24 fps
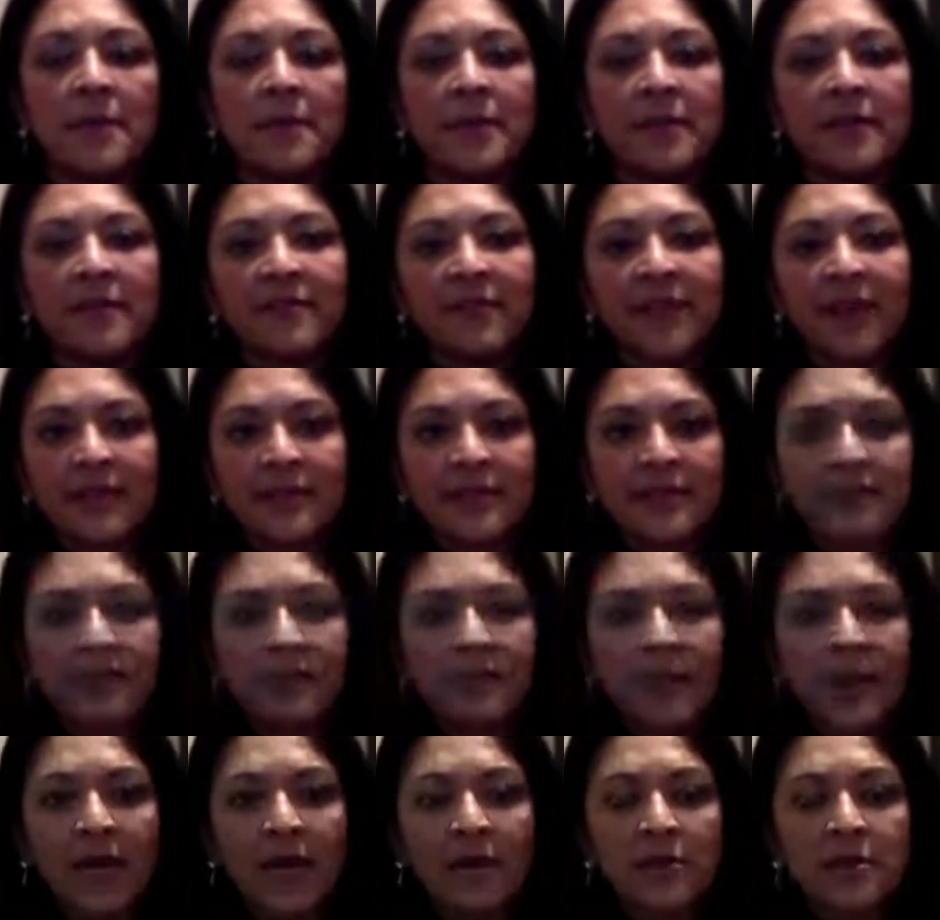but the fact of
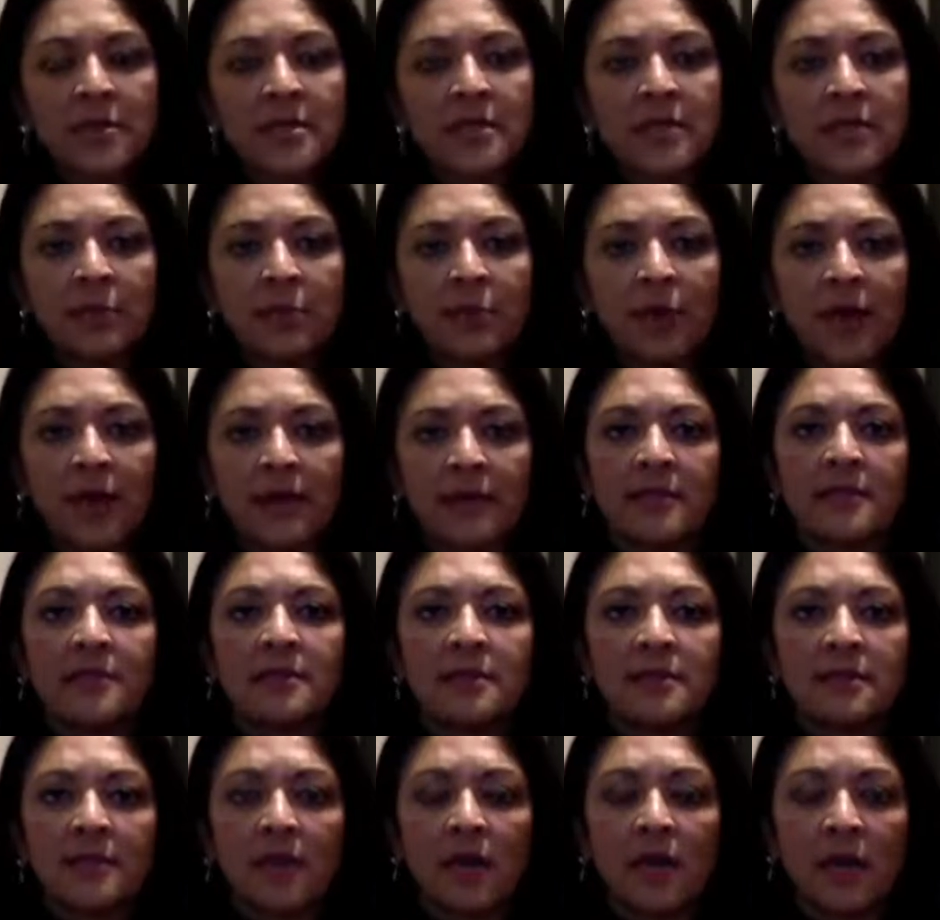the matter is he
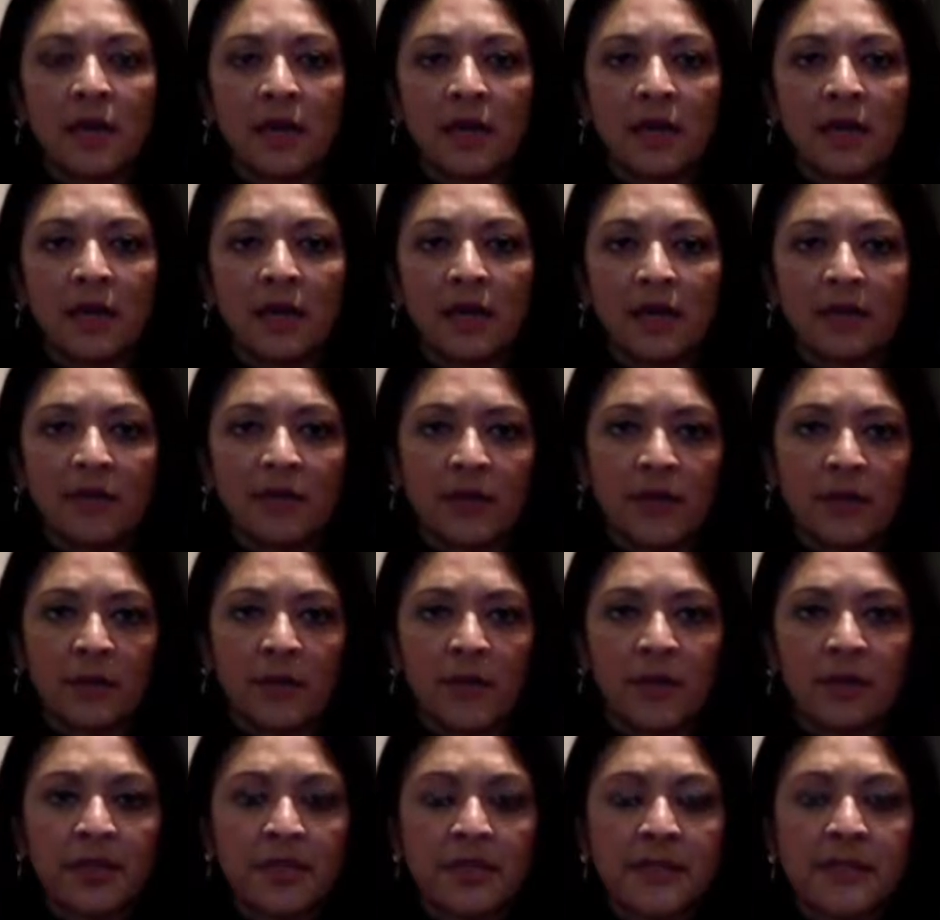practiced on
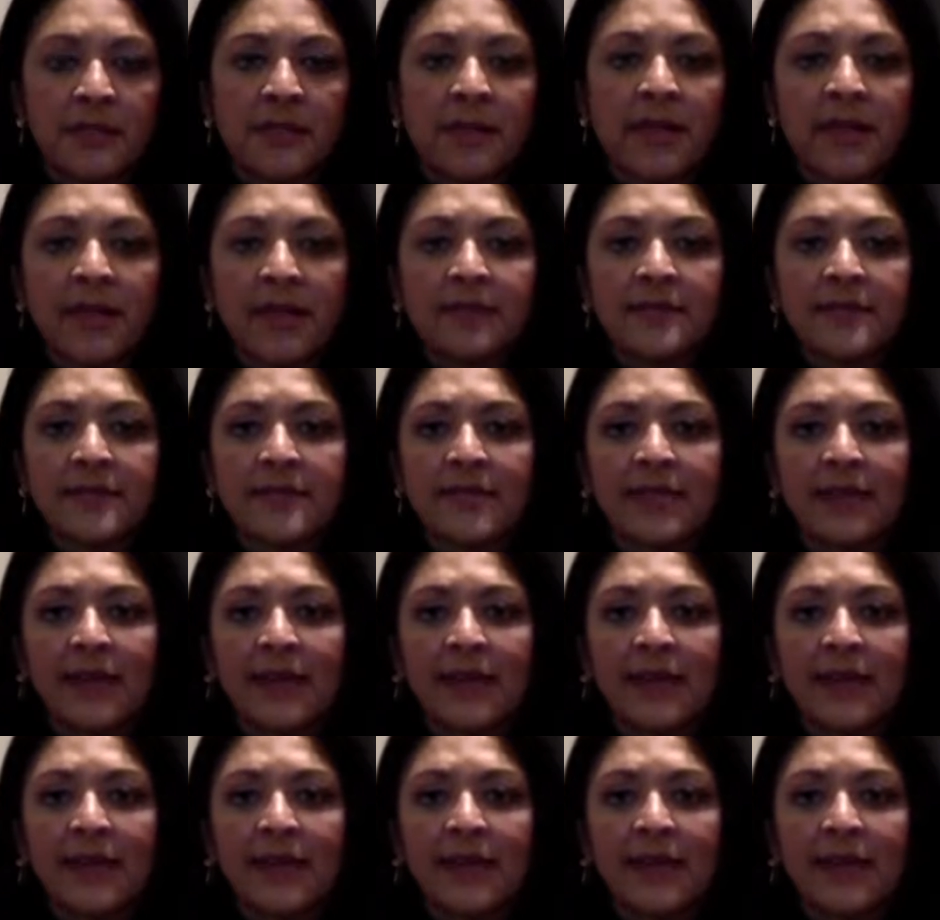African-American slaves,